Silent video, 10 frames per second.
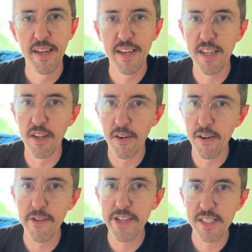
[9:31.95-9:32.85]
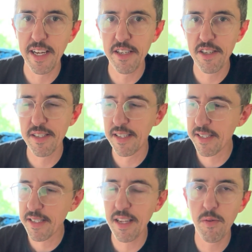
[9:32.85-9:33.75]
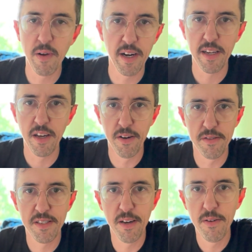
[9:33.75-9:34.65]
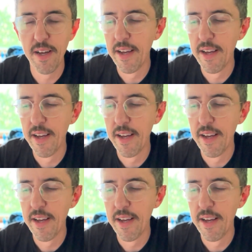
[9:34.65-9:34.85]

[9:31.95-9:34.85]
in the early stages and see where it goes. So